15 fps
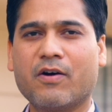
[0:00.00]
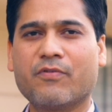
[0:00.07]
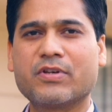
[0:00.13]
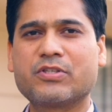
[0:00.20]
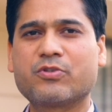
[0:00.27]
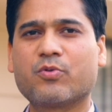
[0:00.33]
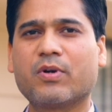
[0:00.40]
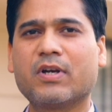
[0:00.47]

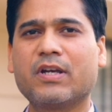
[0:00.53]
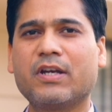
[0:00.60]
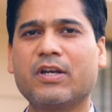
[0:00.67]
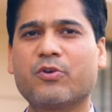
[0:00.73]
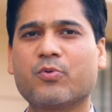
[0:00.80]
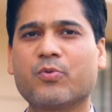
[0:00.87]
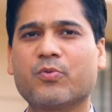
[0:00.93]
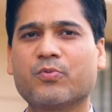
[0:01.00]
Our students
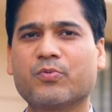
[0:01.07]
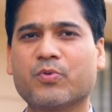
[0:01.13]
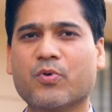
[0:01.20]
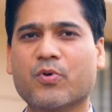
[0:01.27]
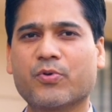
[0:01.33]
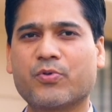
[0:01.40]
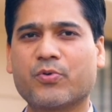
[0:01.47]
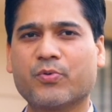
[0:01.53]
need to
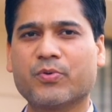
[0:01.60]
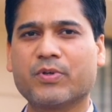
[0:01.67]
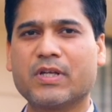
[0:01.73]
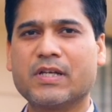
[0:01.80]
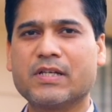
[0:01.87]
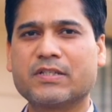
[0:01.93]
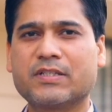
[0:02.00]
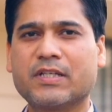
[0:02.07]
go through
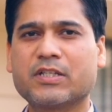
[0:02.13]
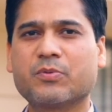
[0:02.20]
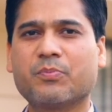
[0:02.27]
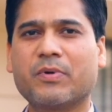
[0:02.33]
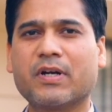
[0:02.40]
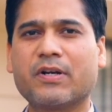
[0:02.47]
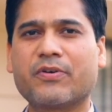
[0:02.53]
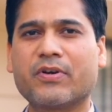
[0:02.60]

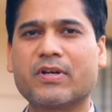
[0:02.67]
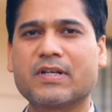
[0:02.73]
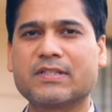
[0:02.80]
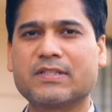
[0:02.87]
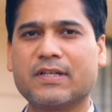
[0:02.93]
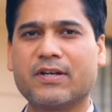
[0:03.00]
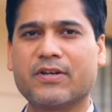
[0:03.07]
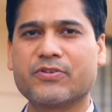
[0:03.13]
6-month
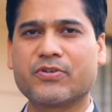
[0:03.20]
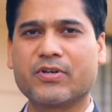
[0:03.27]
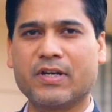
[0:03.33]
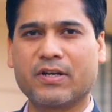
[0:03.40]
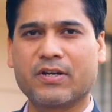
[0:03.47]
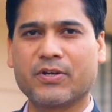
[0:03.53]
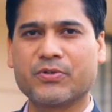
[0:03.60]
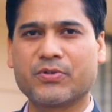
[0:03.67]
rigorous industry
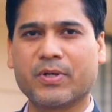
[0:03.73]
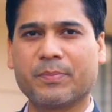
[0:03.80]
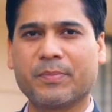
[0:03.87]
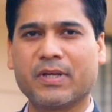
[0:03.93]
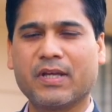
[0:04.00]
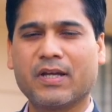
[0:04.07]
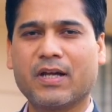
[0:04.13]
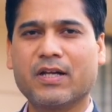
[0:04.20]
internship
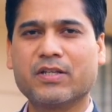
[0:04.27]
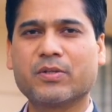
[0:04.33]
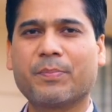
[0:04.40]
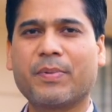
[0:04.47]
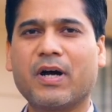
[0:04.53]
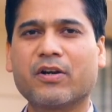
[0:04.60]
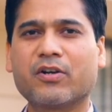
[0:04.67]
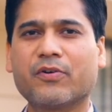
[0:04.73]
as a
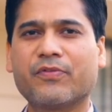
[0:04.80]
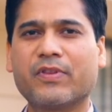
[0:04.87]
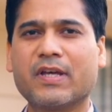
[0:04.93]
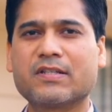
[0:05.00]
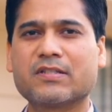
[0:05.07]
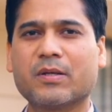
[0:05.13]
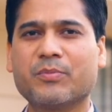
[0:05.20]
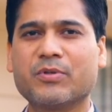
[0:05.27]
part of
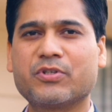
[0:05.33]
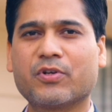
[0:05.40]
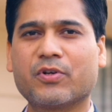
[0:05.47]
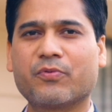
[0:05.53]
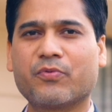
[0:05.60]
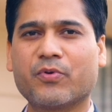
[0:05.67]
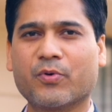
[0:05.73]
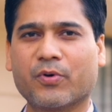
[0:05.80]
their semester
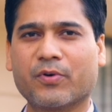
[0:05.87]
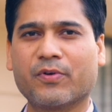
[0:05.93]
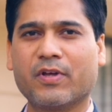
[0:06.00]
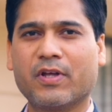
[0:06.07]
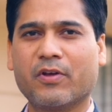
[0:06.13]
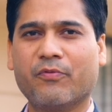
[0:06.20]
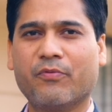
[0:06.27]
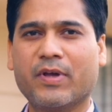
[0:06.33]
4,
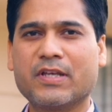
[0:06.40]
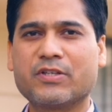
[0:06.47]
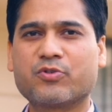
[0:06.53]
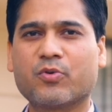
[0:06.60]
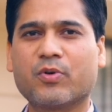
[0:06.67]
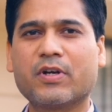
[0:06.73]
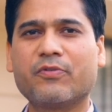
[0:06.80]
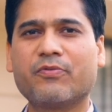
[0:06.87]
where
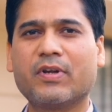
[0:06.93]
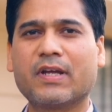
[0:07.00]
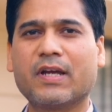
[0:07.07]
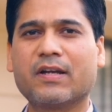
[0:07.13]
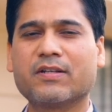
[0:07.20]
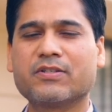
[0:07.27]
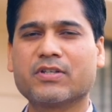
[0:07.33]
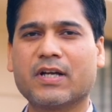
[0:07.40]
students will
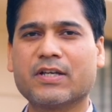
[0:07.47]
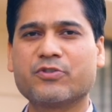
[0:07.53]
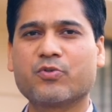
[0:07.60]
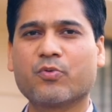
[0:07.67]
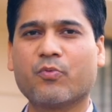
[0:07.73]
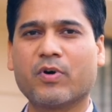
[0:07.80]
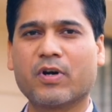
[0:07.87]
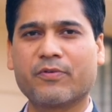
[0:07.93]
get a chance
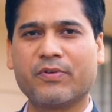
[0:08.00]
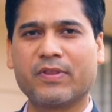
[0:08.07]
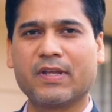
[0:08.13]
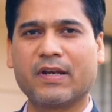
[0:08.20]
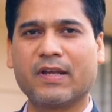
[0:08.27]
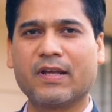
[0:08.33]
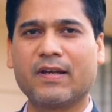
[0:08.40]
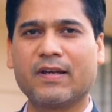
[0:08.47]
to work with
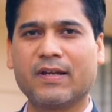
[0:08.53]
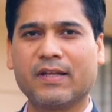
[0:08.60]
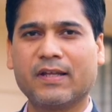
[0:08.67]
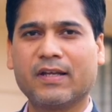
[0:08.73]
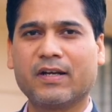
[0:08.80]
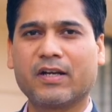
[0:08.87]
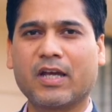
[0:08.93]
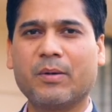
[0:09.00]
the real
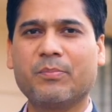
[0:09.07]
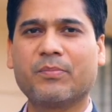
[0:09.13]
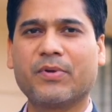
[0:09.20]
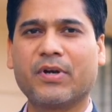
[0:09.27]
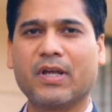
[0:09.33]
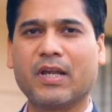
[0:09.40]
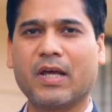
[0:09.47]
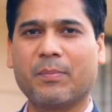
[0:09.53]
time,
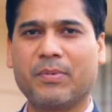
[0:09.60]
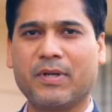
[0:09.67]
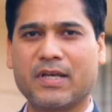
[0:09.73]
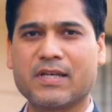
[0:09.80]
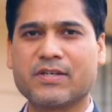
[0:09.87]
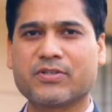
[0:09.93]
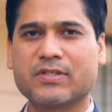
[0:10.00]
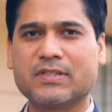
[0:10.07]
real
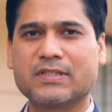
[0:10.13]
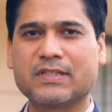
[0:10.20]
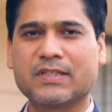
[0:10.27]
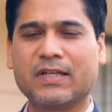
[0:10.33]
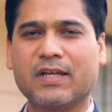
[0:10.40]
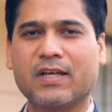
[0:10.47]
applications.